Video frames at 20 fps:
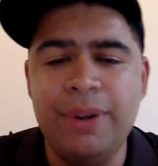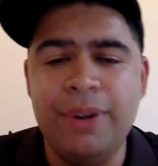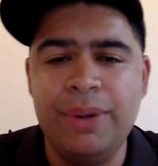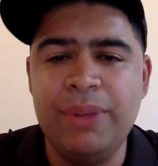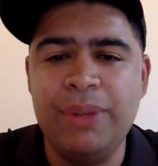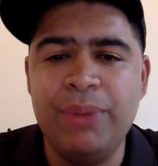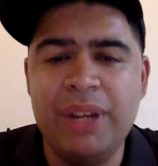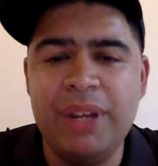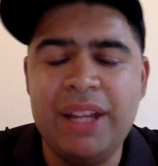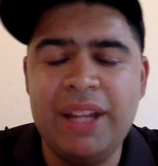You know,
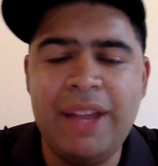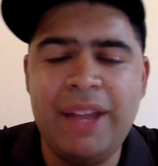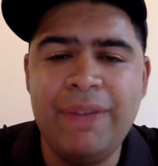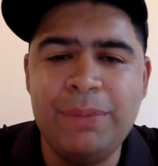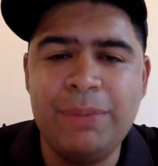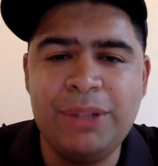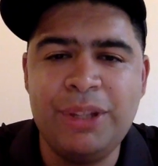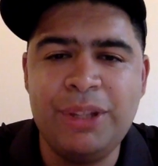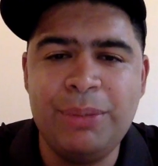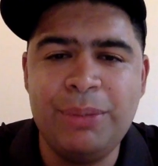when he
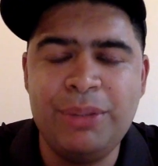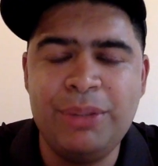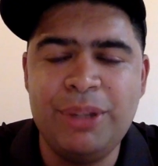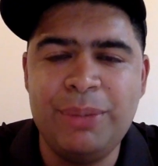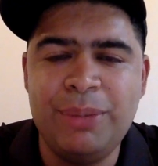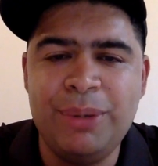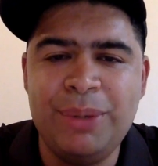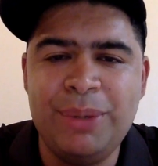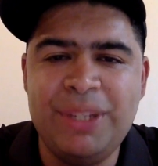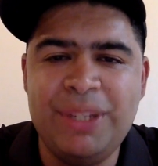gave up the
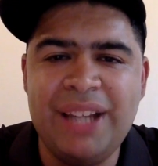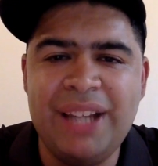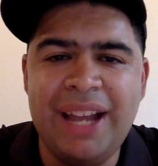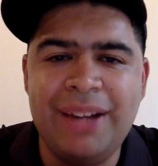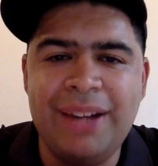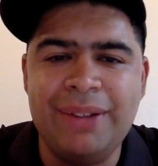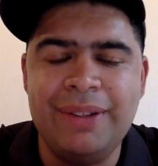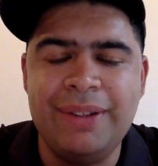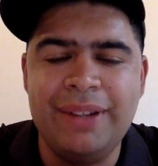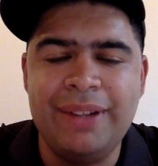WWE
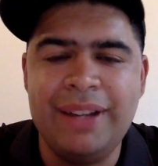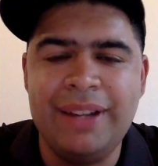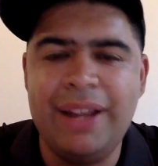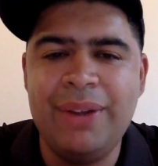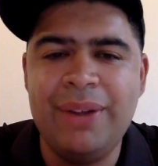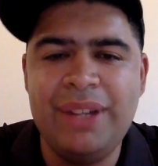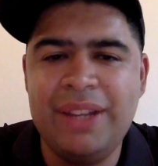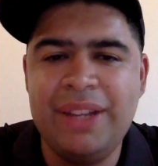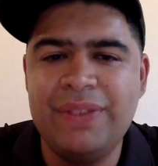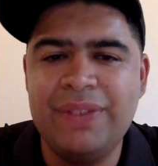title, and
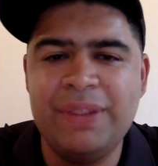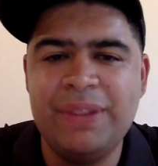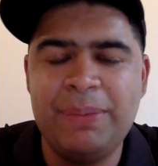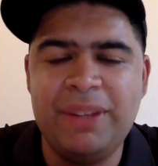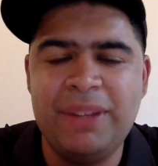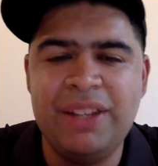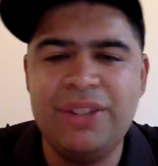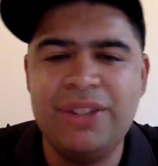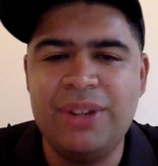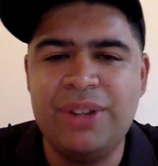now he gives
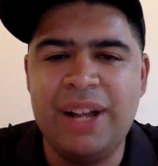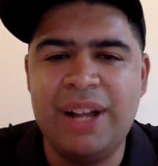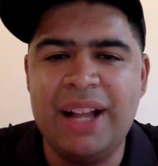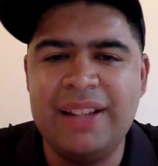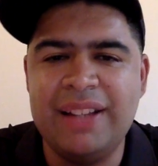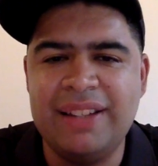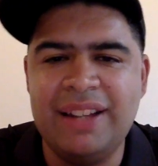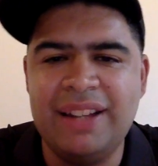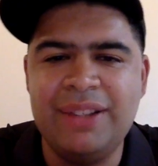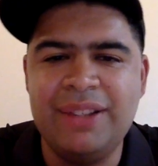up the
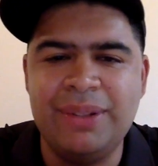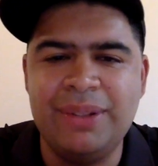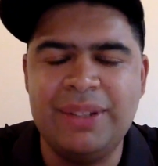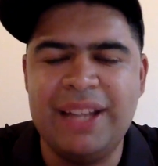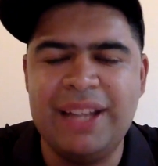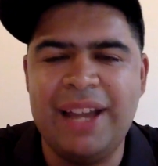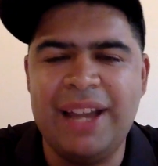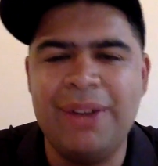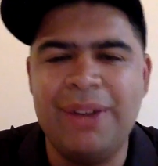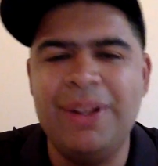Intercontinental
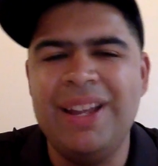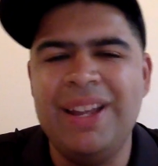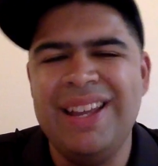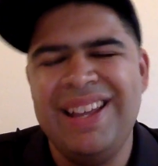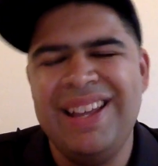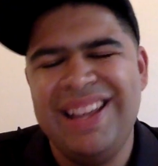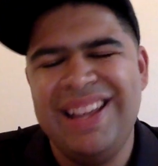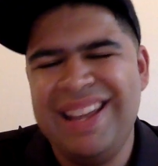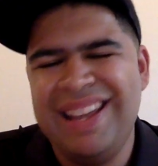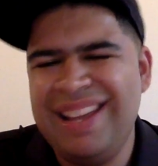title.
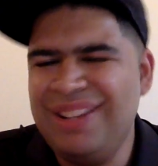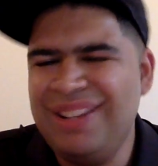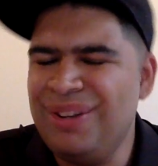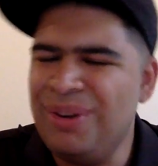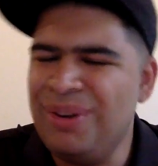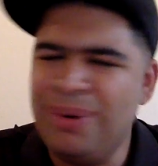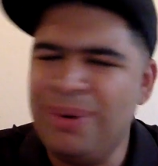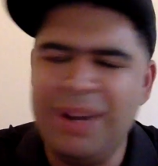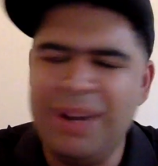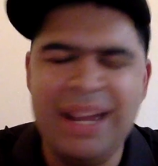And,
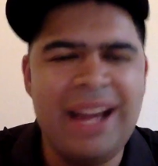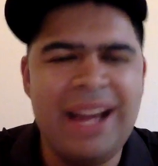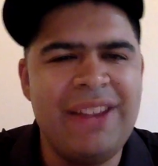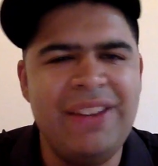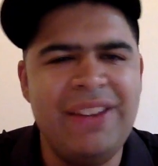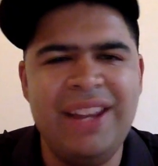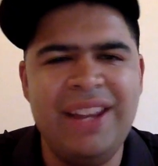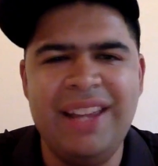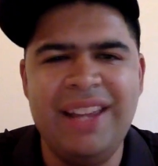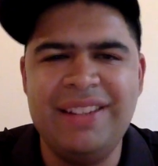you know, a lot
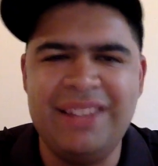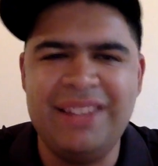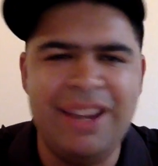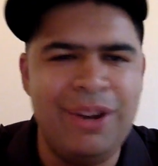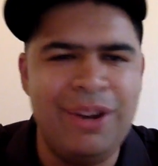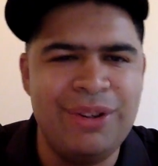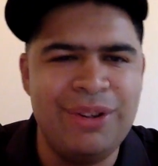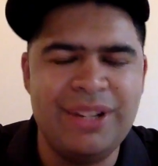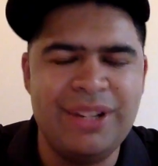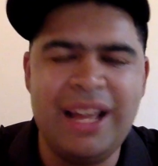of the
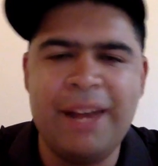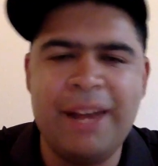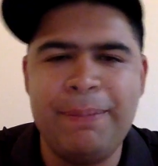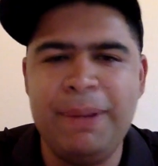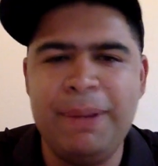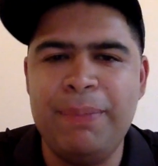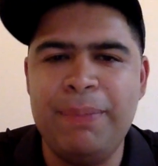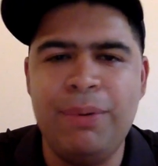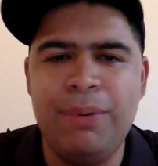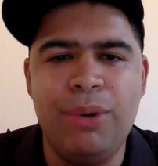naysayers, a lot of
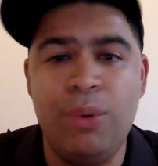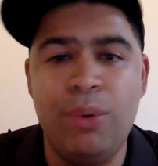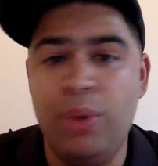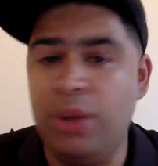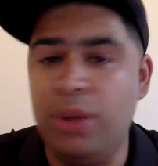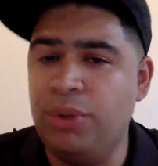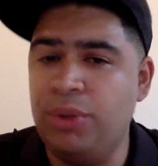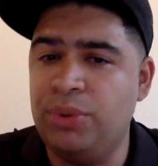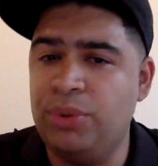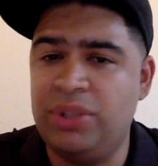people go,
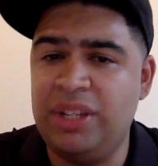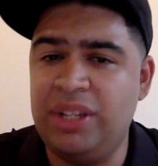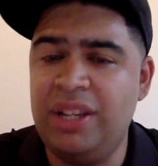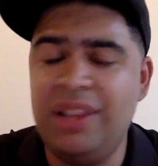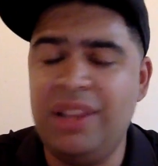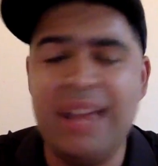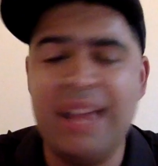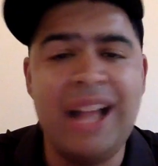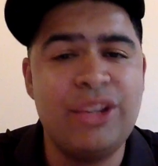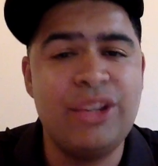well, you
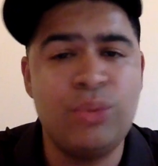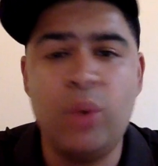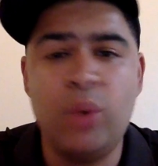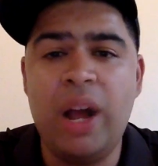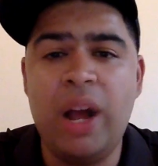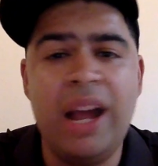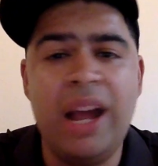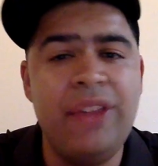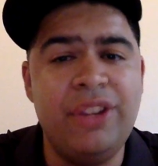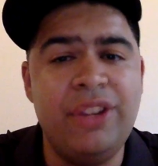see, that's
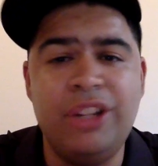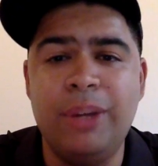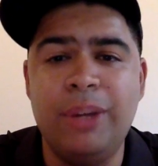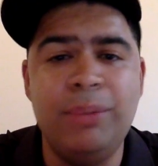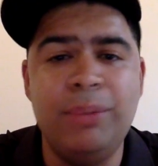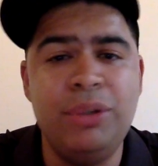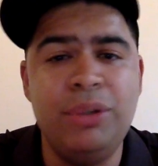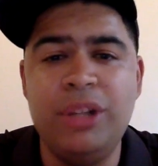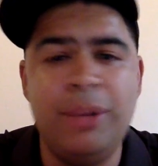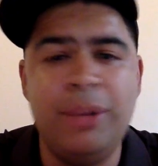why the
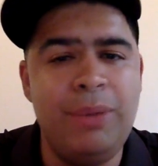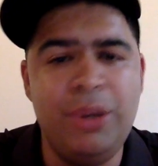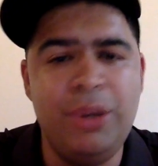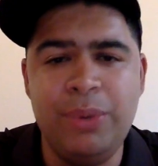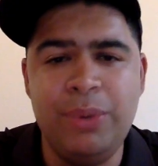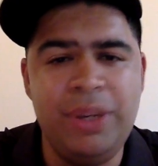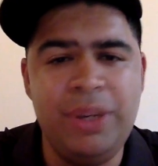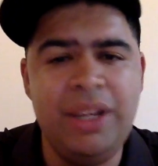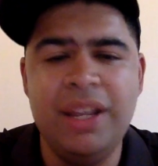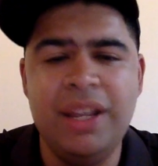
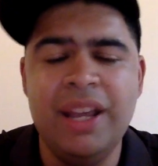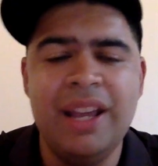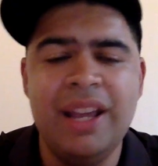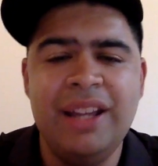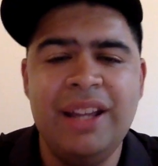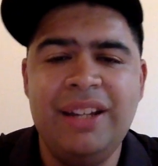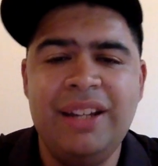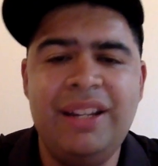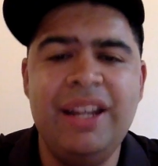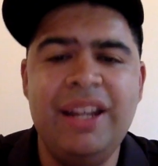WWE
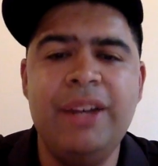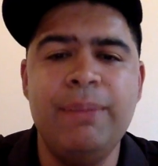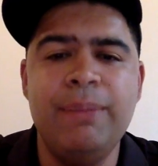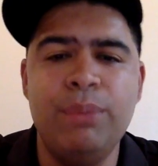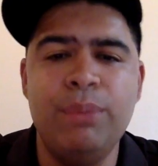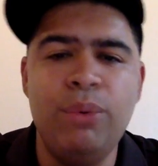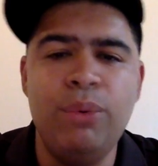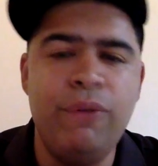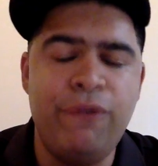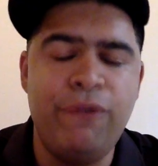
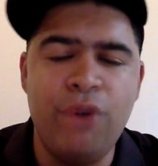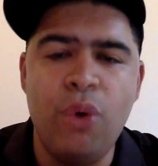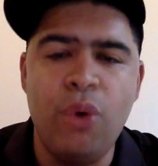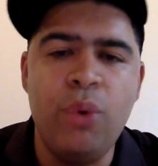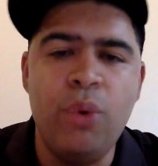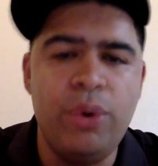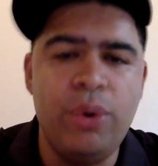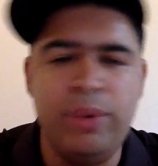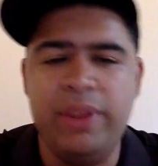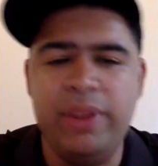didn't move
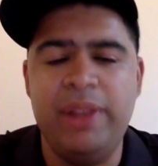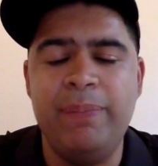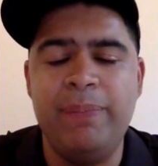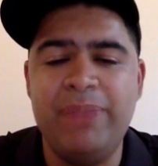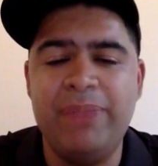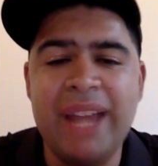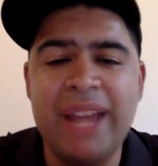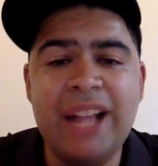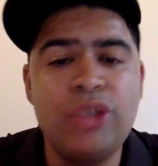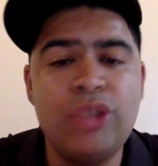forward with
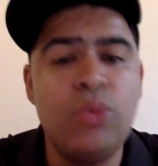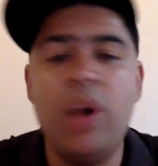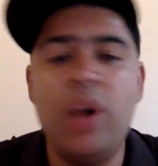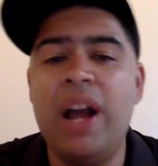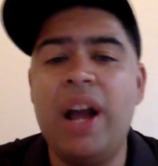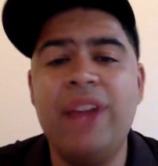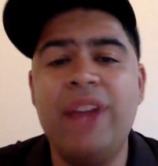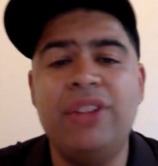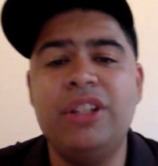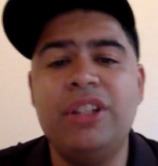him. That's
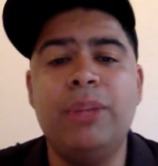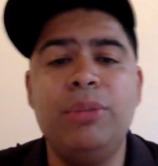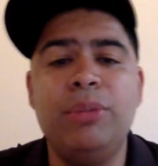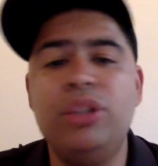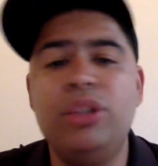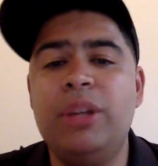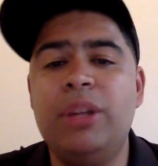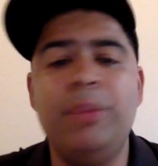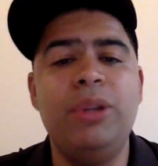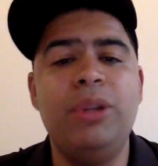why the
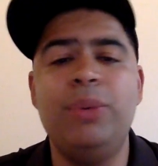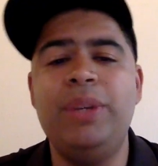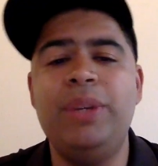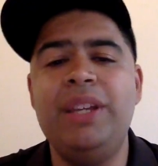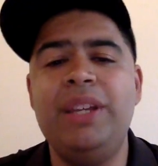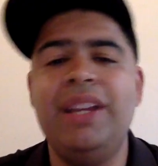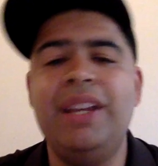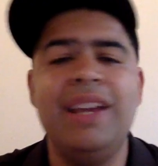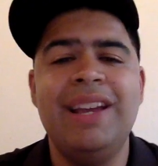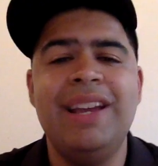
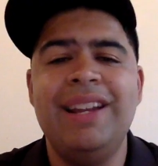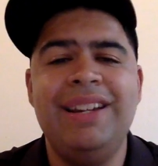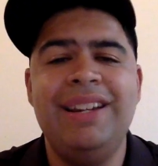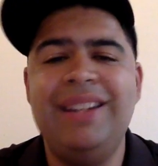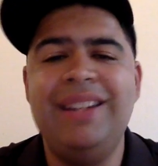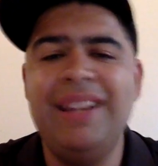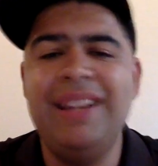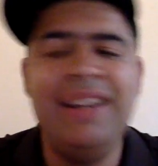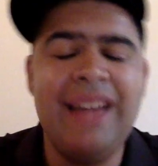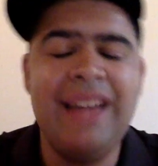WWE
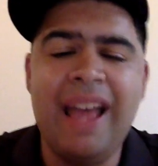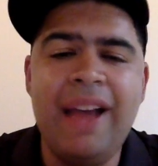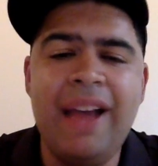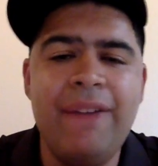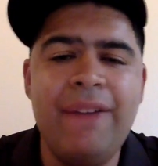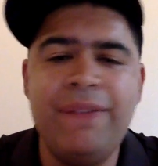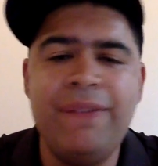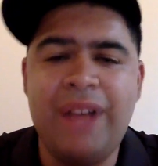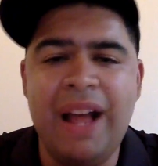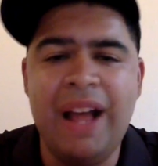didn't
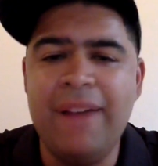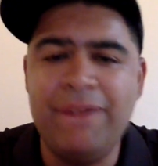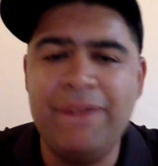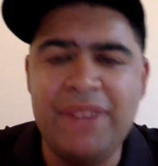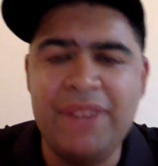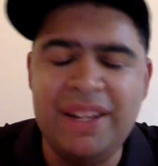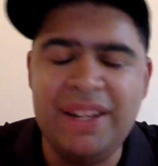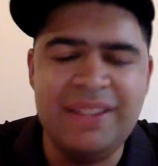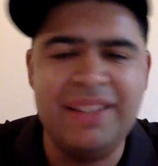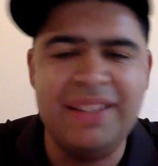have
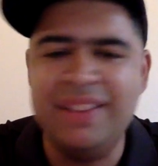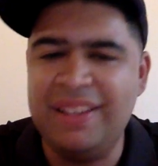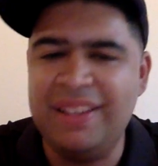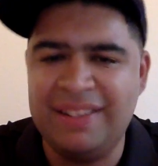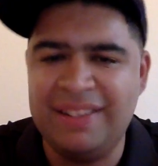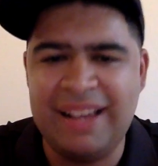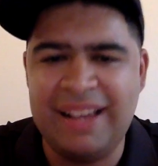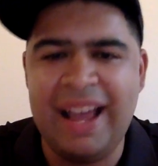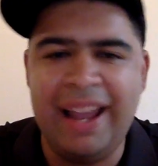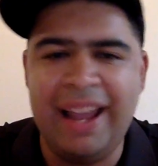confidence in
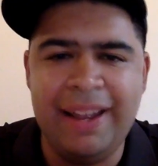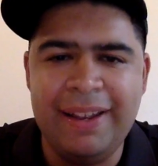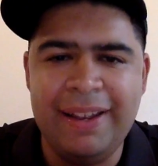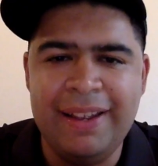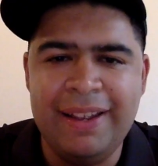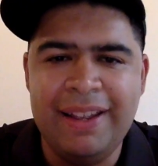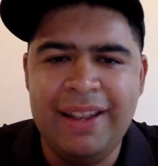this guy.